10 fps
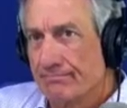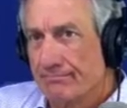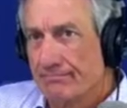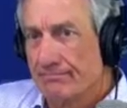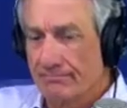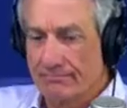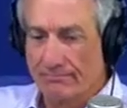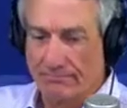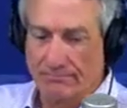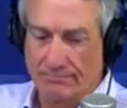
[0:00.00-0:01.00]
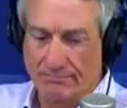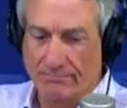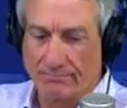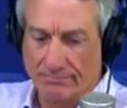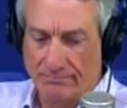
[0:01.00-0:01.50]

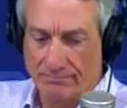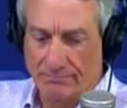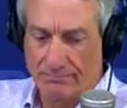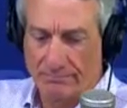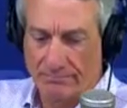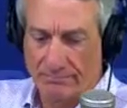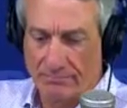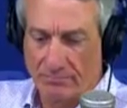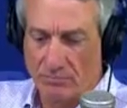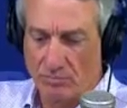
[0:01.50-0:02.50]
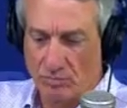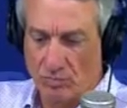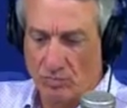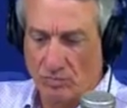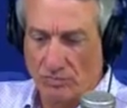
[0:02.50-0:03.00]

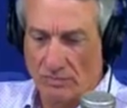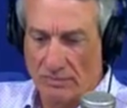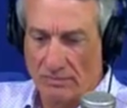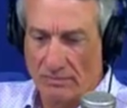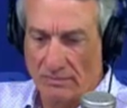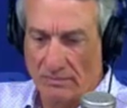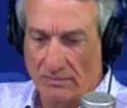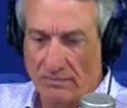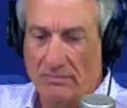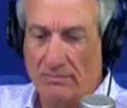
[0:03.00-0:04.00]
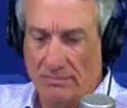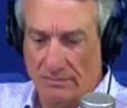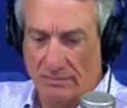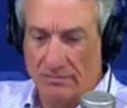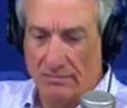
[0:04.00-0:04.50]

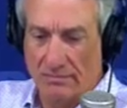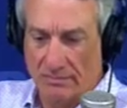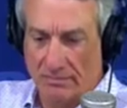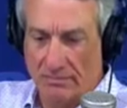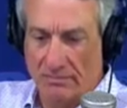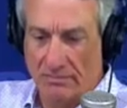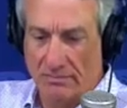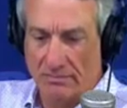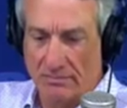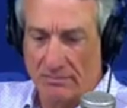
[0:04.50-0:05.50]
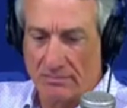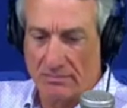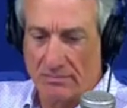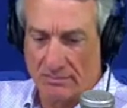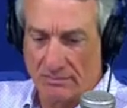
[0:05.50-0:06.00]

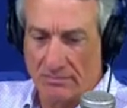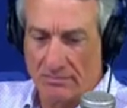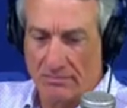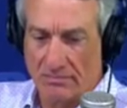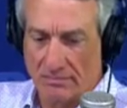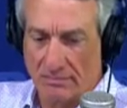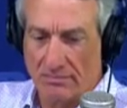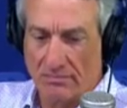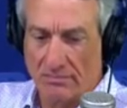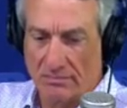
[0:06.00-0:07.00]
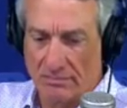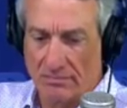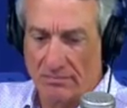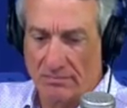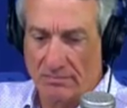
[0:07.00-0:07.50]

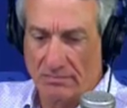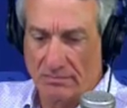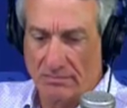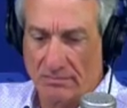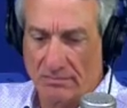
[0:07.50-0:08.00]
(not speaking)